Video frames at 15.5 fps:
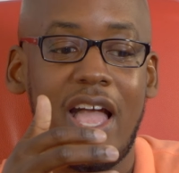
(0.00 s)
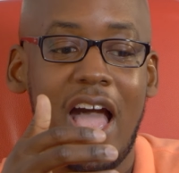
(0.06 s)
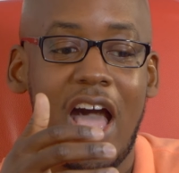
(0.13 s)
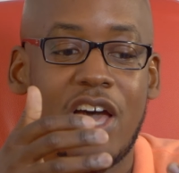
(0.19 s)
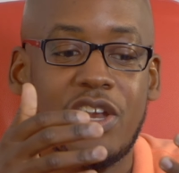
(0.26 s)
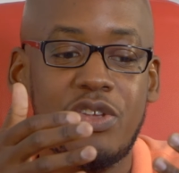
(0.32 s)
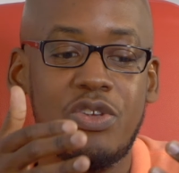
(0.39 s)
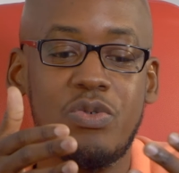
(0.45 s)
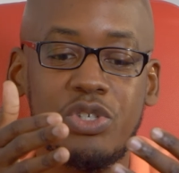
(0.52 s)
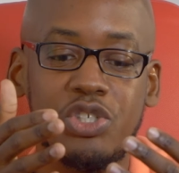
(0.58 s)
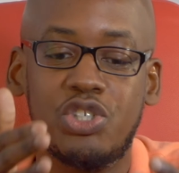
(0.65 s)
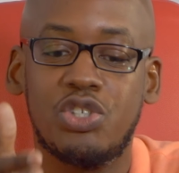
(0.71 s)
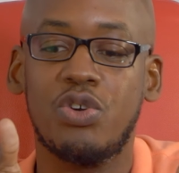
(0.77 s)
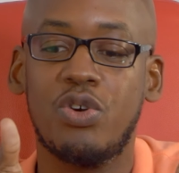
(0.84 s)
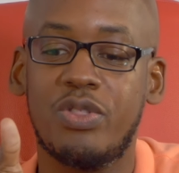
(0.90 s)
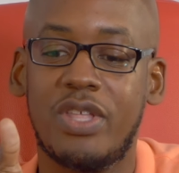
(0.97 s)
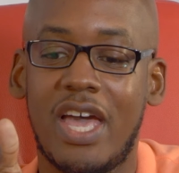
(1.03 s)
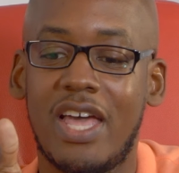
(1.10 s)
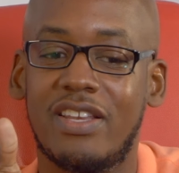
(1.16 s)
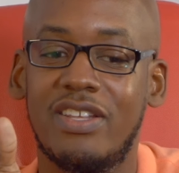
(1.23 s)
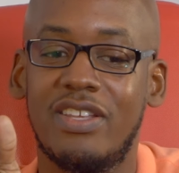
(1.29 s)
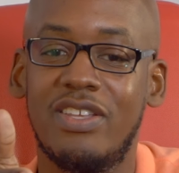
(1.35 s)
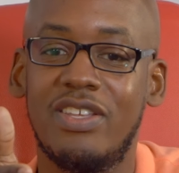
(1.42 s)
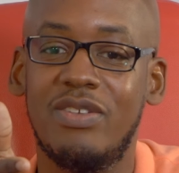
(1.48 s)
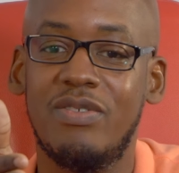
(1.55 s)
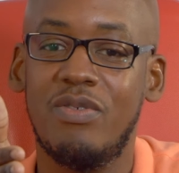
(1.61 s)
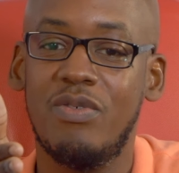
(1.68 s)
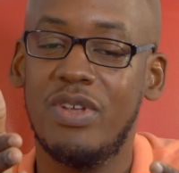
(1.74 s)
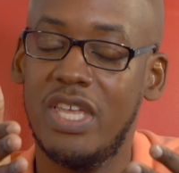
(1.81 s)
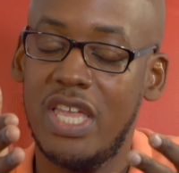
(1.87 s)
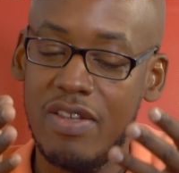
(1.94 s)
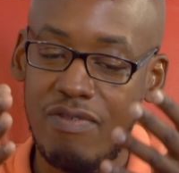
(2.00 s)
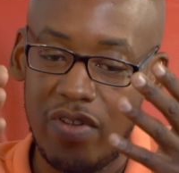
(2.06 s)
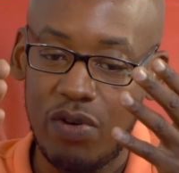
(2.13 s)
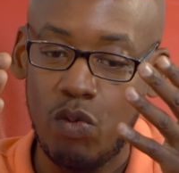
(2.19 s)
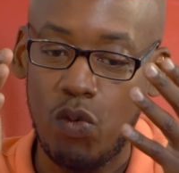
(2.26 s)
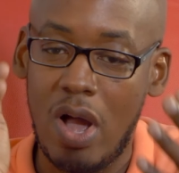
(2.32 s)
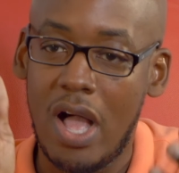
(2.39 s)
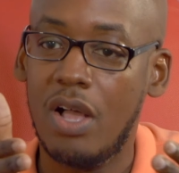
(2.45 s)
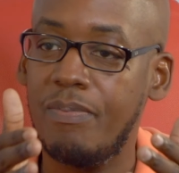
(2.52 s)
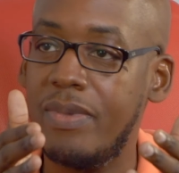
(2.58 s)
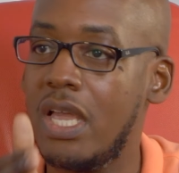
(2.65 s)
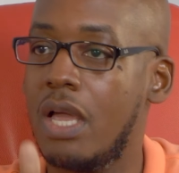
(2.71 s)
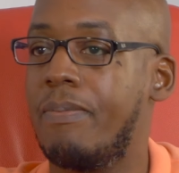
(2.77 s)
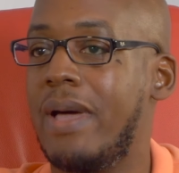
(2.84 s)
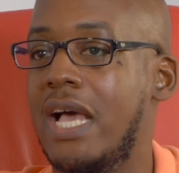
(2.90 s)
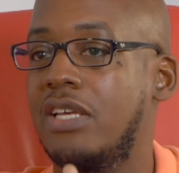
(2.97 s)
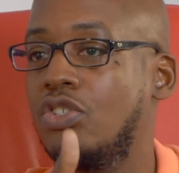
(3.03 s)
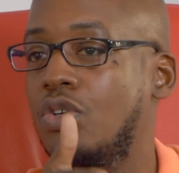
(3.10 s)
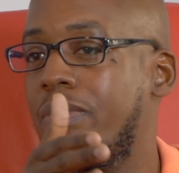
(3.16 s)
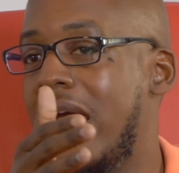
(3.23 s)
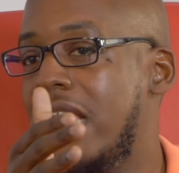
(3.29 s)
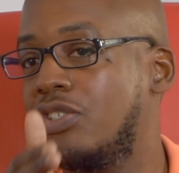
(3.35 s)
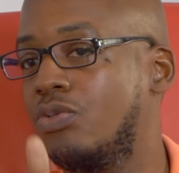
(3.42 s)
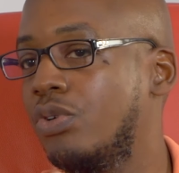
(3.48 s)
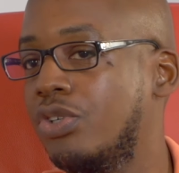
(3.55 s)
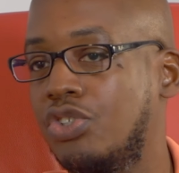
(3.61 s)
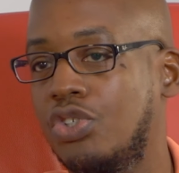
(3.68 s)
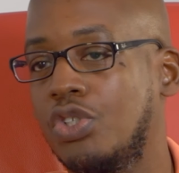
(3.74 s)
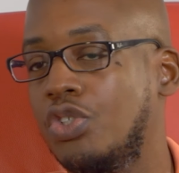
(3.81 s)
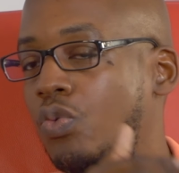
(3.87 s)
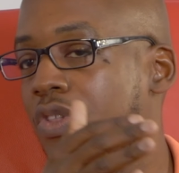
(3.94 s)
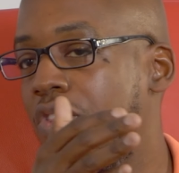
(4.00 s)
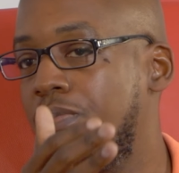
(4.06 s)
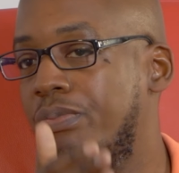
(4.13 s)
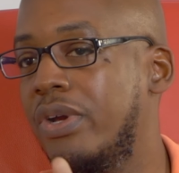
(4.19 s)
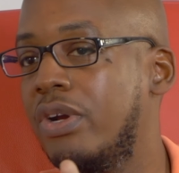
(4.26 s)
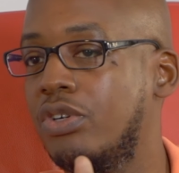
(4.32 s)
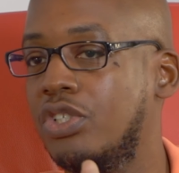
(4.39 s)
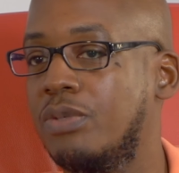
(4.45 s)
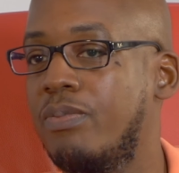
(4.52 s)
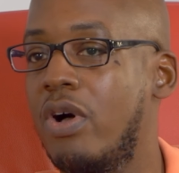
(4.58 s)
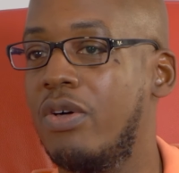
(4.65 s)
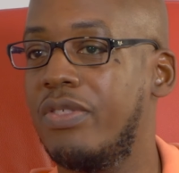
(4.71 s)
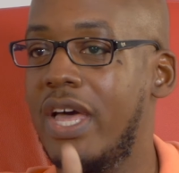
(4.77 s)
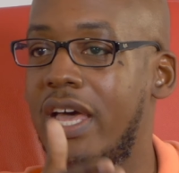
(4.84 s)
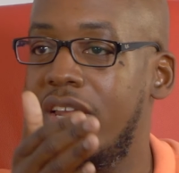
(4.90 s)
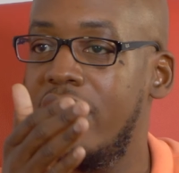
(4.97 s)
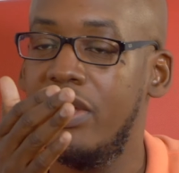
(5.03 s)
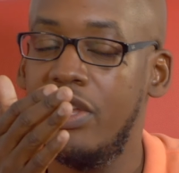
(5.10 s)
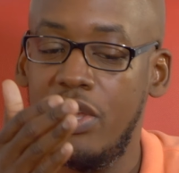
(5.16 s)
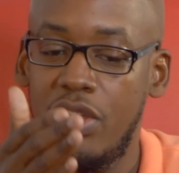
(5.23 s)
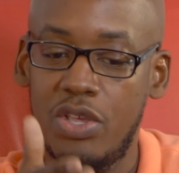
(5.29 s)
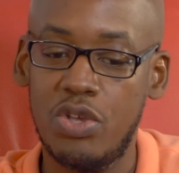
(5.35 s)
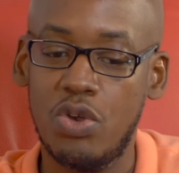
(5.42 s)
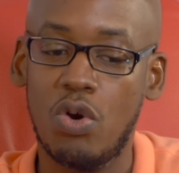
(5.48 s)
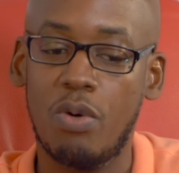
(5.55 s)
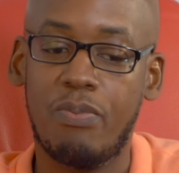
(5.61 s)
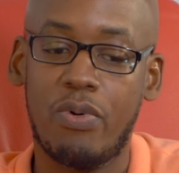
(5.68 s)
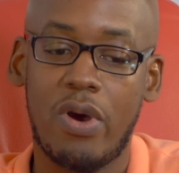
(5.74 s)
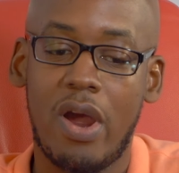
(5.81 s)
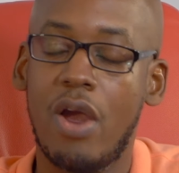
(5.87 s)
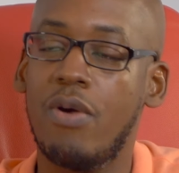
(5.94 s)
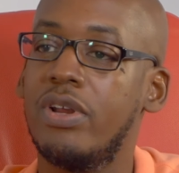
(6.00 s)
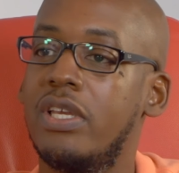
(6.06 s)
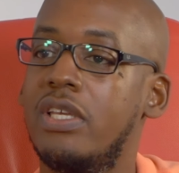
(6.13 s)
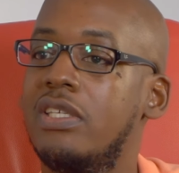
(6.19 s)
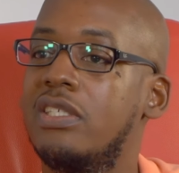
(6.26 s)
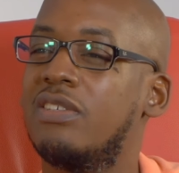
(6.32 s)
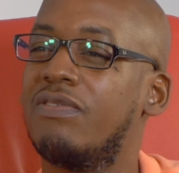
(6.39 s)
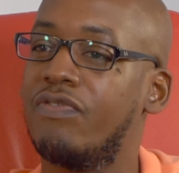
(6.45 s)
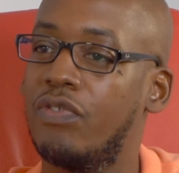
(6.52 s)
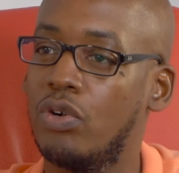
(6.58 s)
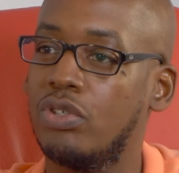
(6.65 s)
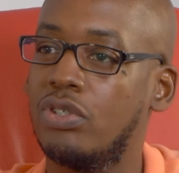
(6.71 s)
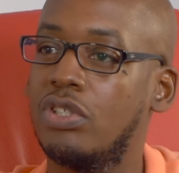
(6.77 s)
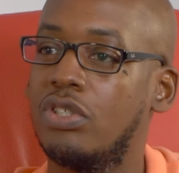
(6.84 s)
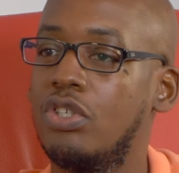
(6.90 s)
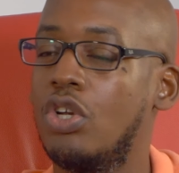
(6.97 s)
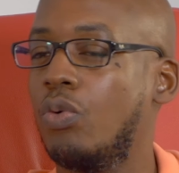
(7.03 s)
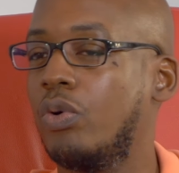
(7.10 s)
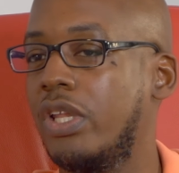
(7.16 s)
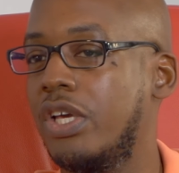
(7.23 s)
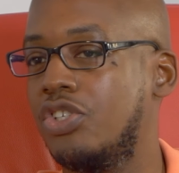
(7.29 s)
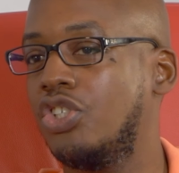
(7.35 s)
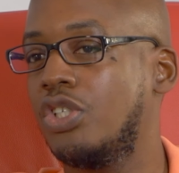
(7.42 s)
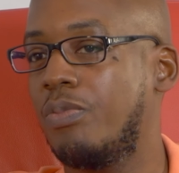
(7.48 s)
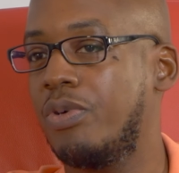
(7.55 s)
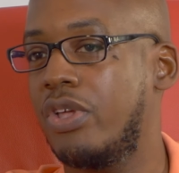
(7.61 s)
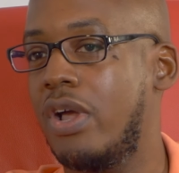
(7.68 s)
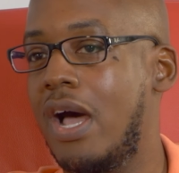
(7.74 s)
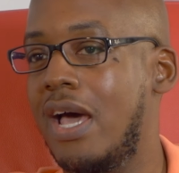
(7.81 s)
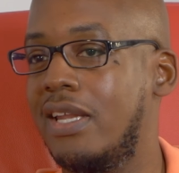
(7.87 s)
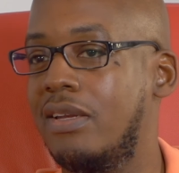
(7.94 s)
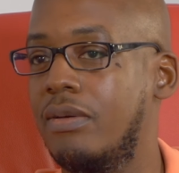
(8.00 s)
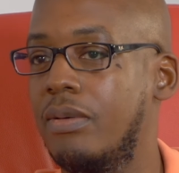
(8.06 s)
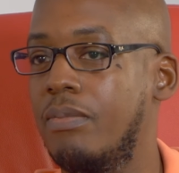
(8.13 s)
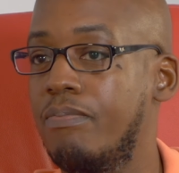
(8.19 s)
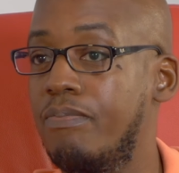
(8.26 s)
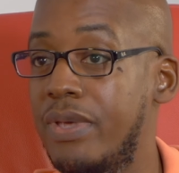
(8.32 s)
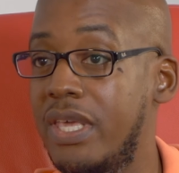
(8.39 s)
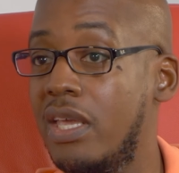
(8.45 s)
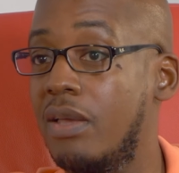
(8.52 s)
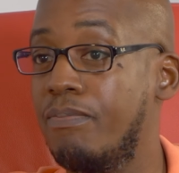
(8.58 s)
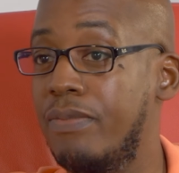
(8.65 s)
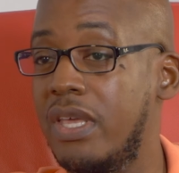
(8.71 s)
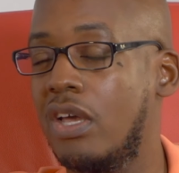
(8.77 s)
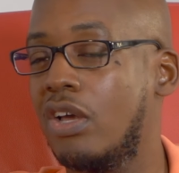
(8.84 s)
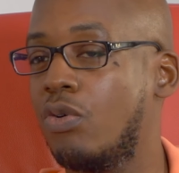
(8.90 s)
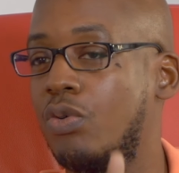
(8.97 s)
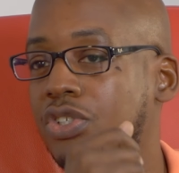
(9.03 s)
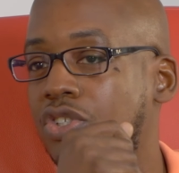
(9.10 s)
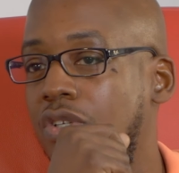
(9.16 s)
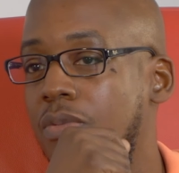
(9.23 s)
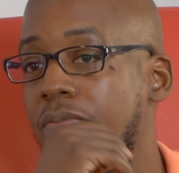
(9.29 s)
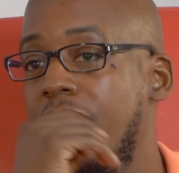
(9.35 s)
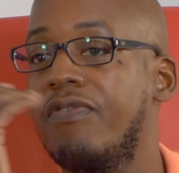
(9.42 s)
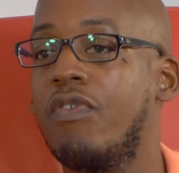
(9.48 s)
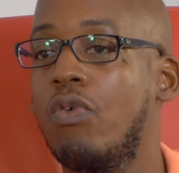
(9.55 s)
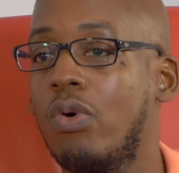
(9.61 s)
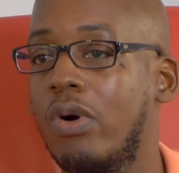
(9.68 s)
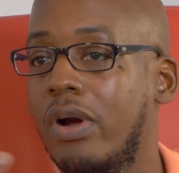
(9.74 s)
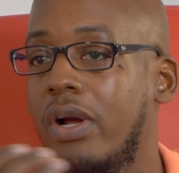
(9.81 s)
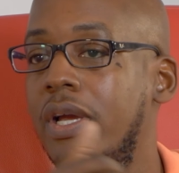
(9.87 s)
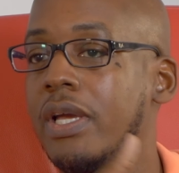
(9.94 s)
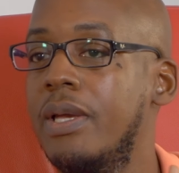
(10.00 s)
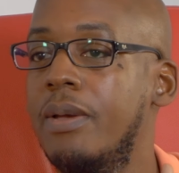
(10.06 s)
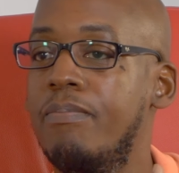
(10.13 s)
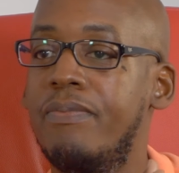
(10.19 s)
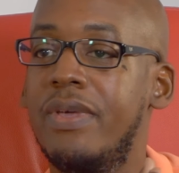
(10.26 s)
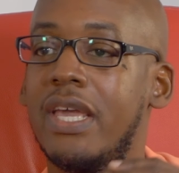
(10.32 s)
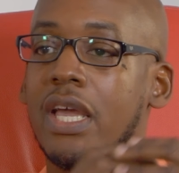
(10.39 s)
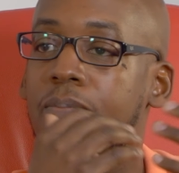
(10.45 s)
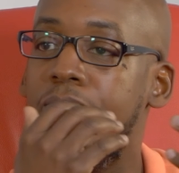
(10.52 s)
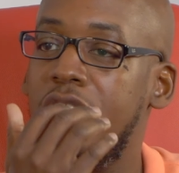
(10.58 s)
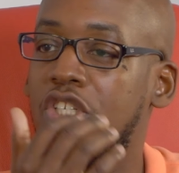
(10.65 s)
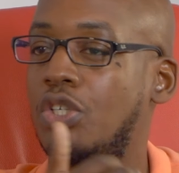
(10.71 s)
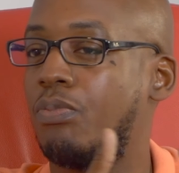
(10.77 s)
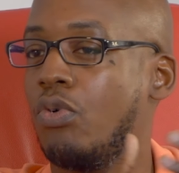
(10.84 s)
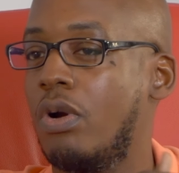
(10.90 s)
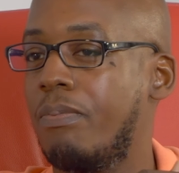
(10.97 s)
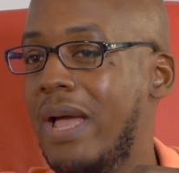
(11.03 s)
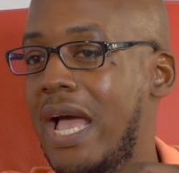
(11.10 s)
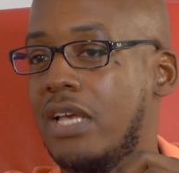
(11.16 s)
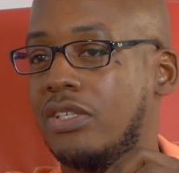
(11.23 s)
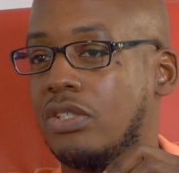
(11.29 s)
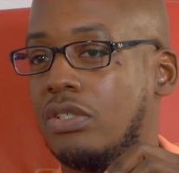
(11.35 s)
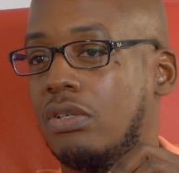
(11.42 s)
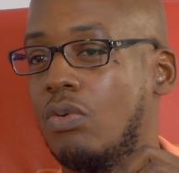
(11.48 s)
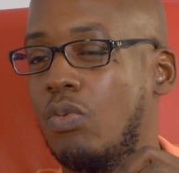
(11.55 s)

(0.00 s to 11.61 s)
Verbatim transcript: how do you ensure that even while being a pastor, pastoring a church, whether big or small, that your priorities first, your relationship with God and being being a Christian before being a bishop or a pastor.